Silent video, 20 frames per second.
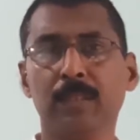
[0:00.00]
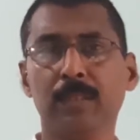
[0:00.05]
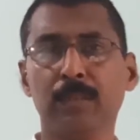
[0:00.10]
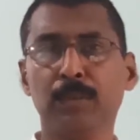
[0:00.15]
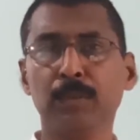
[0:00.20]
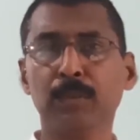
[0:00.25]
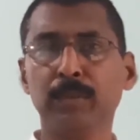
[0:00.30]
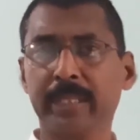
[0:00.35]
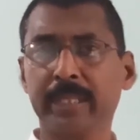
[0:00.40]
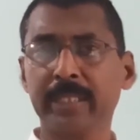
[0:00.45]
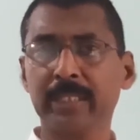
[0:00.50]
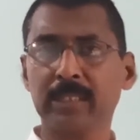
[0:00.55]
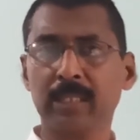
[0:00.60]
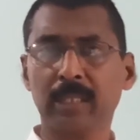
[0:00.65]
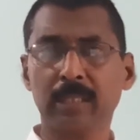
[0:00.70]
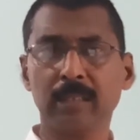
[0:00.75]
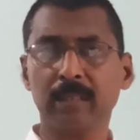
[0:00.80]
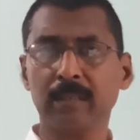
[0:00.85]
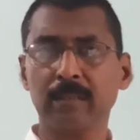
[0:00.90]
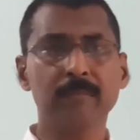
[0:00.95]
Two traits
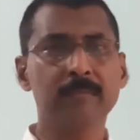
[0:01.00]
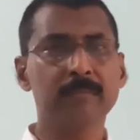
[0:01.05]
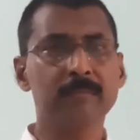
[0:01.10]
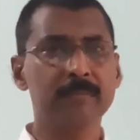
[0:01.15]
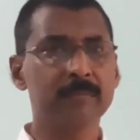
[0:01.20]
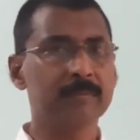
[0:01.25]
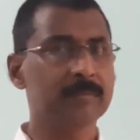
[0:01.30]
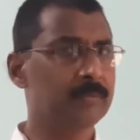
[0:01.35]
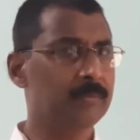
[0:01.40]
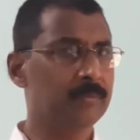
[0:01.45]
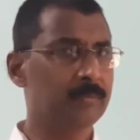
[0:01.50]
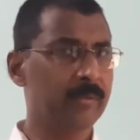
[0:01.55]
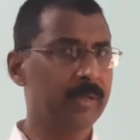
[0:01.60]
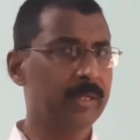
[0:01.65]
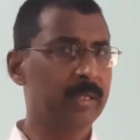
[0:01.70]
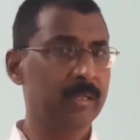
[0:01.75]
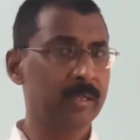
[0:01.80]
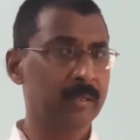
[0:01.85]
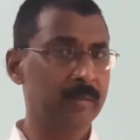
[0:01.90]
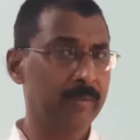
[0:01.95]
are there.
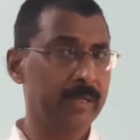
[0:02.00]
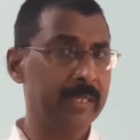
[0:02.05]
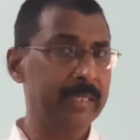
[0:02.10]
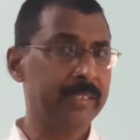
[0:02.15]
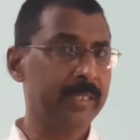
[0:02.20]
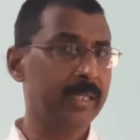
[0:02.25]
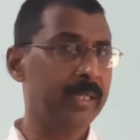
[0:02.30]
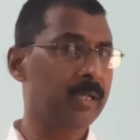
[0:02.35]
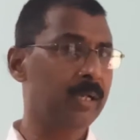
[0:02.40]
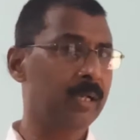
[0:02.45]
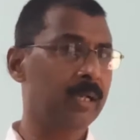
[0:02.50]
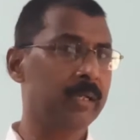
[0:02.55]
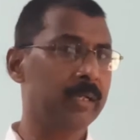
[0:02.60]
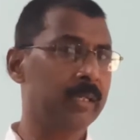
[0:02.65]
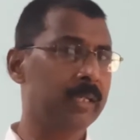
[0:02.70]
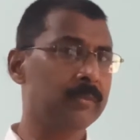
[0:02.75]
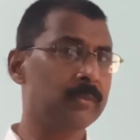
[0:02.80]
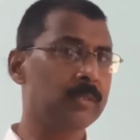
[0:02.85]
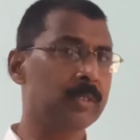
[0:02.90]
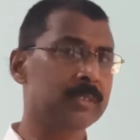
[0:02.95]
White eye colored
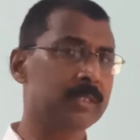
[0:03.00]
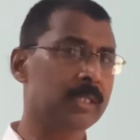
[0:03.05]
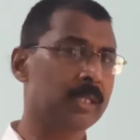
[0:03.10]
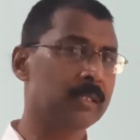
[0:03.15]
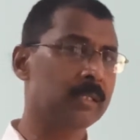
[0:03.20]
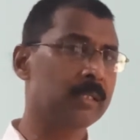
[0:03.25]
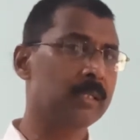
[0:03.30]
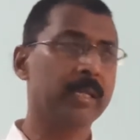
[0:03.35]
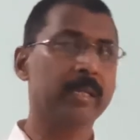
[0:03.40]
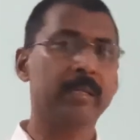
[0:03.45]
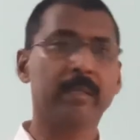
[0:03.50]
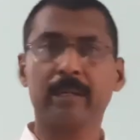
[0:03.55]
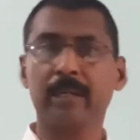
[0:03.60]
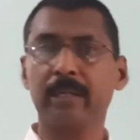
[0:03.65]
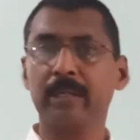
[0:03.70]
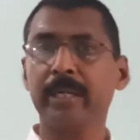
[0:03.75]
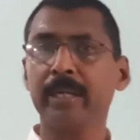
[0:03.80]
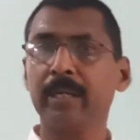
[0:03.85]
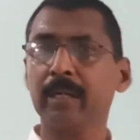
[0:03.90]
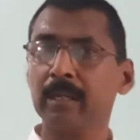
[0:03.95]
individuals are there and
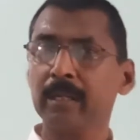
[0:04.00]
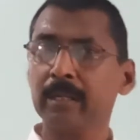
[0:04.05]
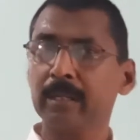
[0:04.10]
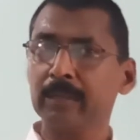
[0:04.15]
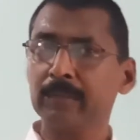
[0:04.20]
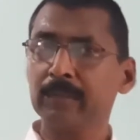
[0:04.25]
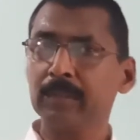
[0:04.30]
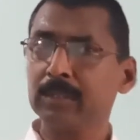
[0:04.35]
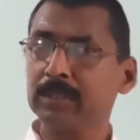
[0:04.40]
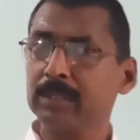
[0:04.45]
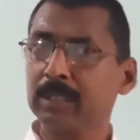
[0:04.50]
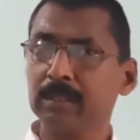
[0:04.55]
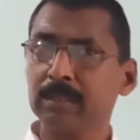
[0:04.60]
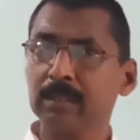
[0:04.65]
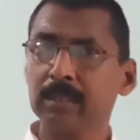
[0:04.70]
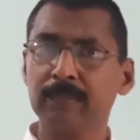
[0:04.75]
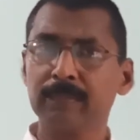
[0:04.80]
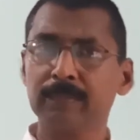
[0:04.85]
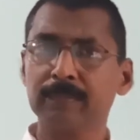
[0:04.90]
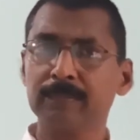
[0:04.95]
red eye colored individuals are there.